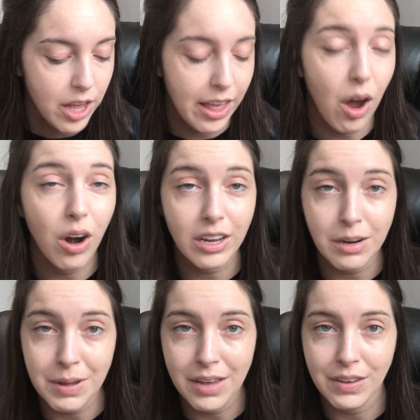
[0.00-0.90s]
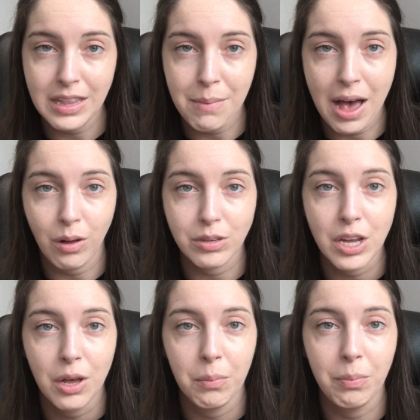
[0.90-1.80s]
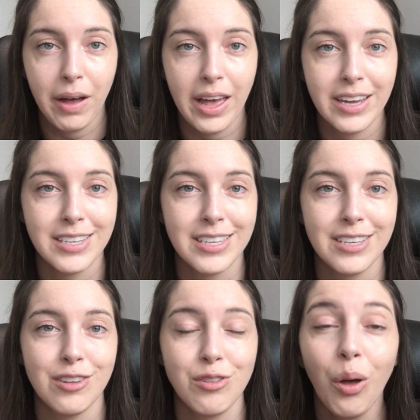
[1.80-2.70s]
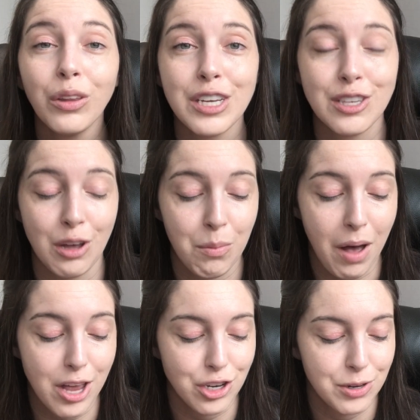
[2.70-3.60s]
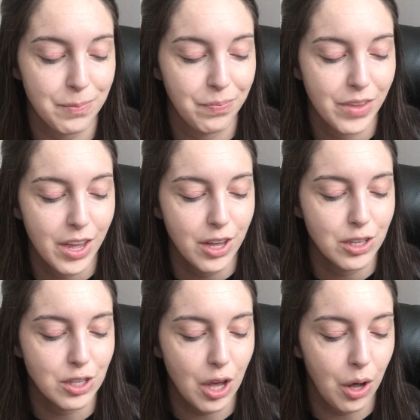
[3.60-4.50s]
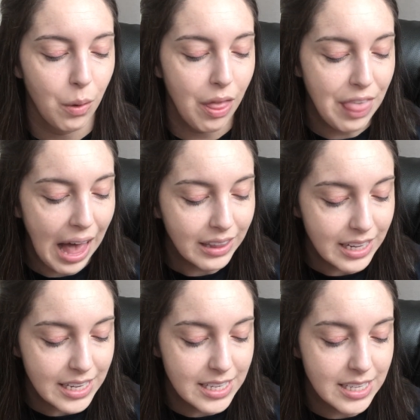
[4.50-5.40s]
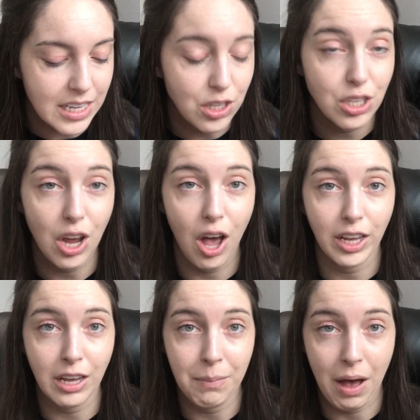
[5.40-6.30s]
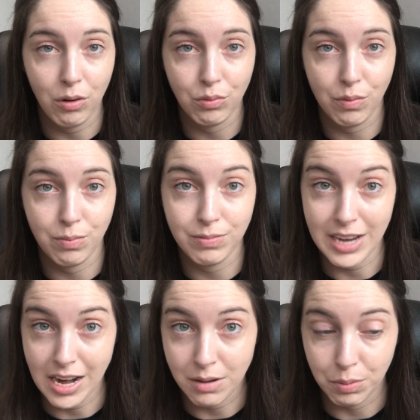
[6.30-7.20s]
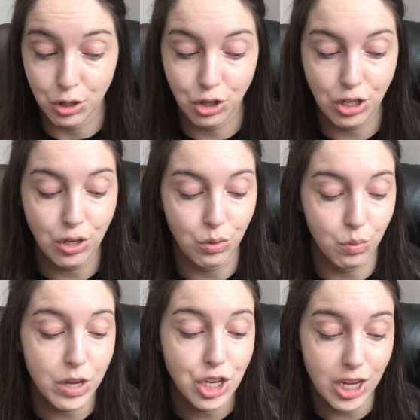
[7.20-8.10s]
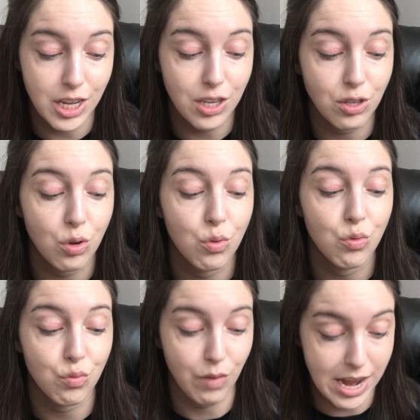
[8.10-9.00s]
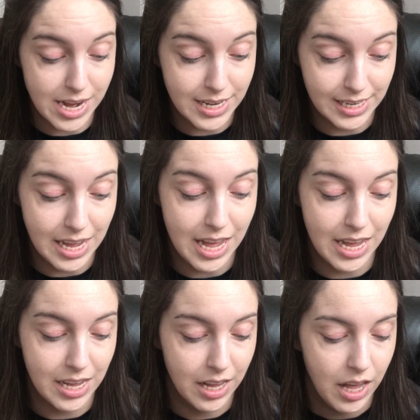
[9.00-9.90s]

They are going to be giving them out, but there's only so much. So that leads us into talking about day number 2, which is raid day.